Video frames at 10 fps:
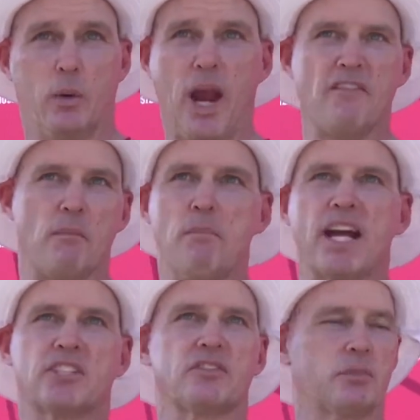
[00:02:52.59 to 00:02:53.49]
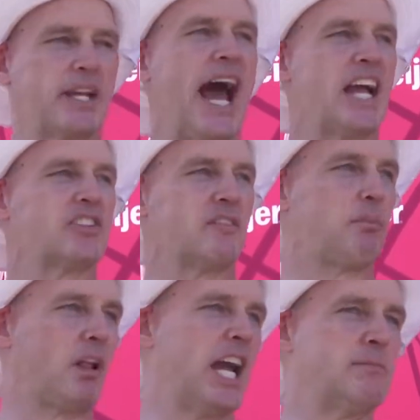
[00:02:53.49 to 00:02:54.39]
we have a mix of some guys that have
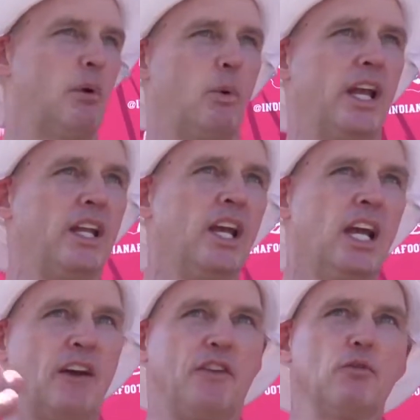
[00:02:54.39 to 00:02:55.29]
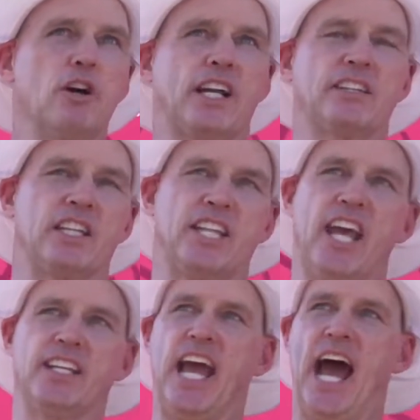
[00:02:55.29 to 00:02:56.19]
played, but if you look at the
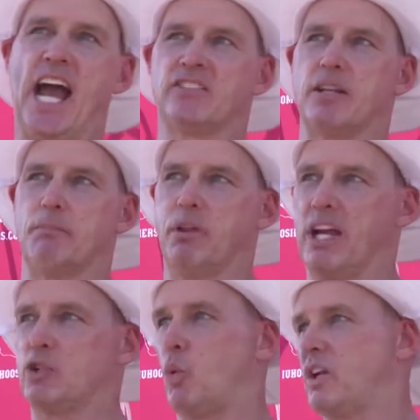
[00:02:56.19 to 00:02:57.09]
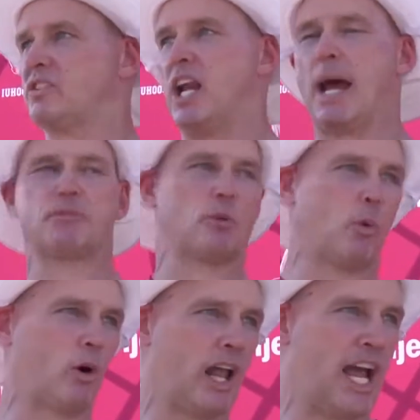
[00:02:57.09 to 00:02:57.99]
10 guys that played 20 snaps or
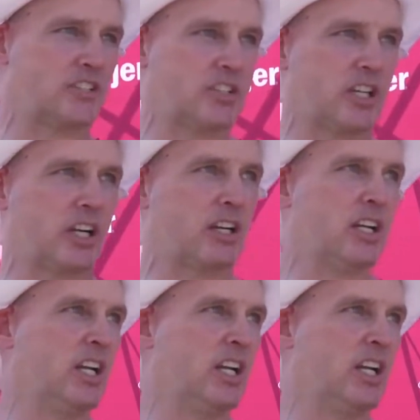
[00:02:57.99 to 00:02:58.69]
more last year,